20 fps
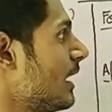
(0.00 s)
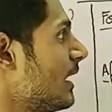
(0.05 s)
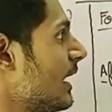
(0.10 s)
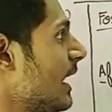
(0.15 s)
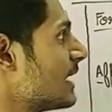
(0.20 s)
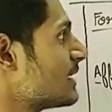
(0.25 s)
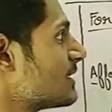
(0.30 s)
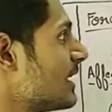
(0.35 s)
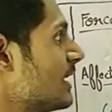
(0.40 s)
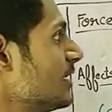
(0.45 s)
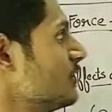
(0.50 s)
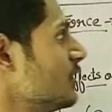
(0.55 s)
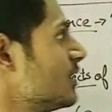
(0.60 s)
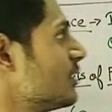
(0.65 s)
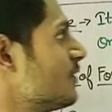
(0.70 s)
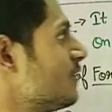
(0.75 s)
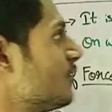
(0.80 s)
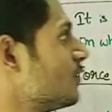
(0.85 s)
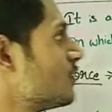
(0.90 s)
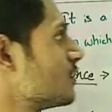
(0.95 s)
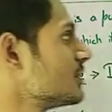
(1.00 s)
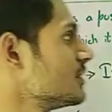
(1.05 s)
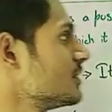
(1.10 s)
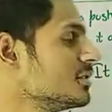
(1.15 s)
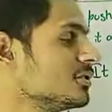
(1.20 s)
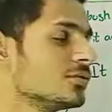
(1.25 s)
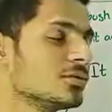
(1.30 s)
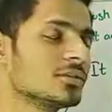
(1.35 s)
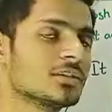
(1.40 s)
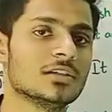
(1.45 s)
SI unit of force is
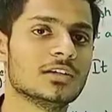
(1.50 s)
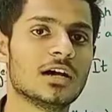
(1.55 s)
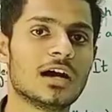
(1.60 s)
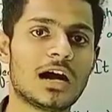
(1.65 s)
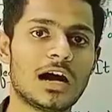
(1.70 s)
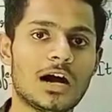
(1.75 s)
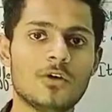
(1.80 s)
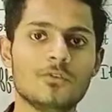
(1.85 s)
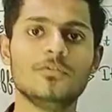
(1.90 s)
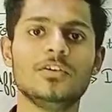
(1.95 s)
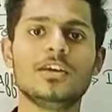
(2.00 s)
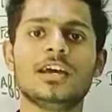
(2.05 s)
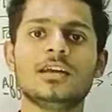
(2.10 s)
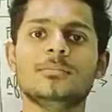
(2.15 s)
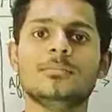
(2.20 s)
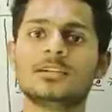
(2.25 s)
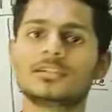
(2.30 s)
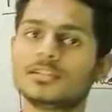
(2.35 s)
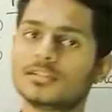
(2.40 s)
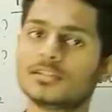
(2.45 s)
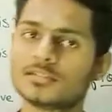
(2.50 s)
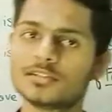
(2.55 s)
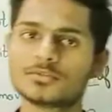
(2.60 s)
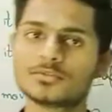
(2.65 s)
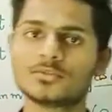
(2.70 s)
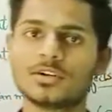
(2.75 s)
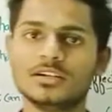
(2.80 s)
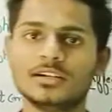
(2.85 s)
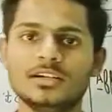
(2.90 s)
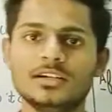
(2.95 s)
Newton. How we can measure this
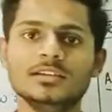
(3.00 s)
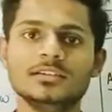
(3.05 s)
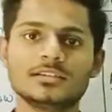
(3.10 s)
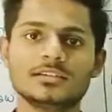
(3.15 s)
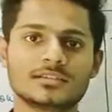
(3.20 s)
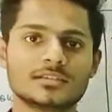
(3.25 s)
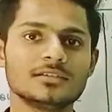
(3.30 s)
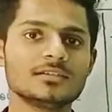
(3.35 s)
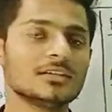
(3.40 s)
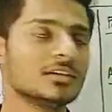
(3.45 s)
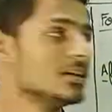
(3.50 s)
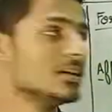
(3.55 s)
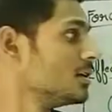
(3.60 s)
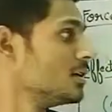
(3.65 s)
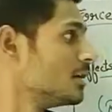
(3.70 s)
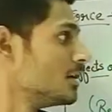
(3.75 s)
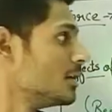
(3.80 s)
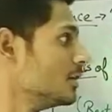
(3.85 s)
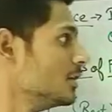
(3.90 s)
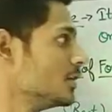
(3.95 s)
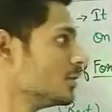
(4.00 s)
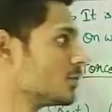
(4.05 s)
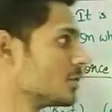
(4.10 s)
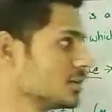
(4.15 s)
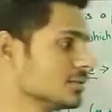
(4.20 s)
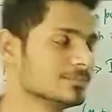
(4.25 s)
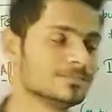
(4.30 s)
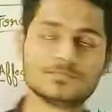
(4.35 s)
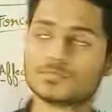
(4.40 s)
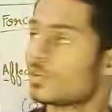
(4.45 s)
quantity? This is
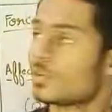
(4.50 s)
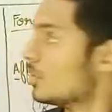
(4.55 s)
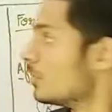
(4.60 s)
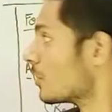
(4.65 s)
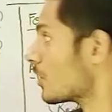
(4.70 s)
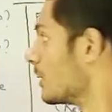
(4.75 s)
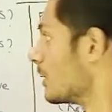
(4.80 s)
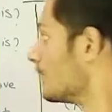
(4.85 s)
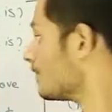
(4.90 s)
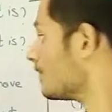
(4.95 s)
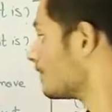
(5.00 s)
Newton. Okay.